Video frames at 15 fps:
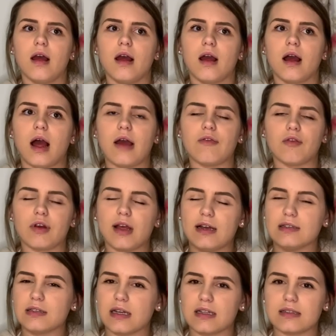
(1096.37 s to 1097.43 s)
I've
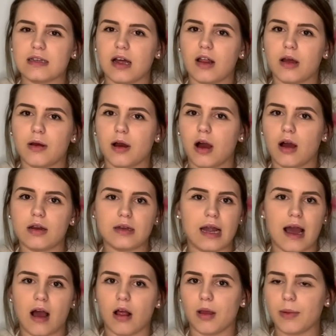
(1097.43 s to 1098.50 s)
realized that it's not
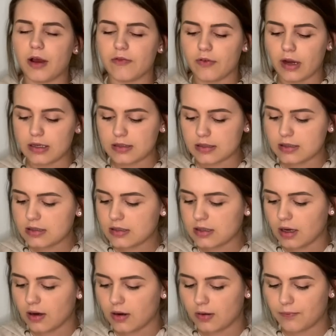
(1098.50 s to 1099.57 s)
all about friends.
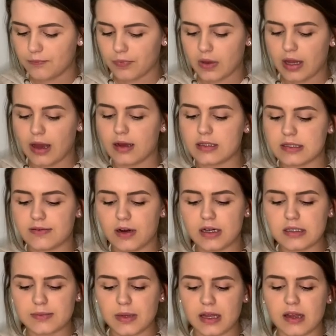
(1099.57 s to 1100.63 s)
So yeah, as far
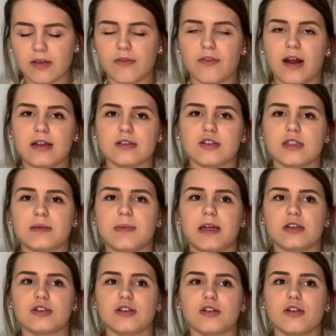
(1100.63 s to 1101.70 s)
as making friends, just make
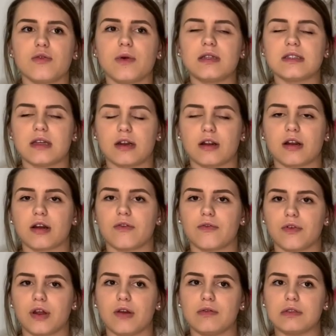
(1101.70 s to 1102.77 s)
sure they're ones that are good
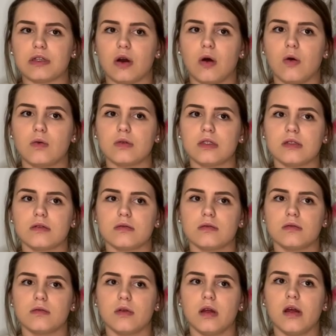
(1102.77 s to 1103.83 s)
for you. Don't
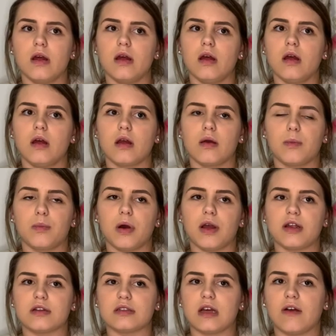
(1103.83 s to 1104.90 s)
put
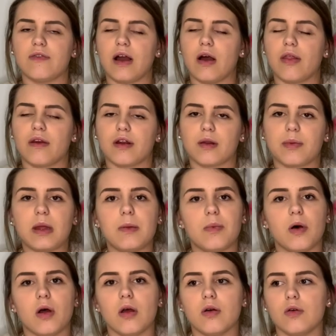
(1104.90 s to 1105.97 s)
yourself out there to
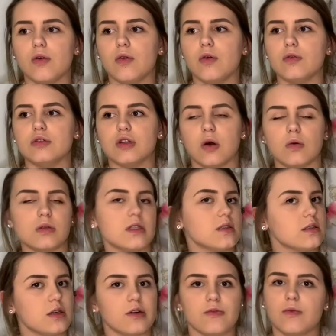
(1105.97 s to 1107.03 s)
people who don't
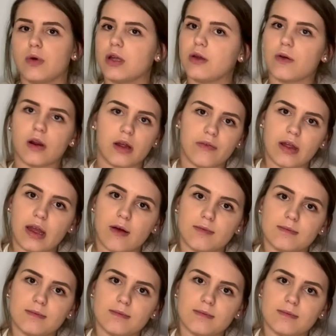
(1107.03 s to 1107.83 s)
deserve what you are giving out.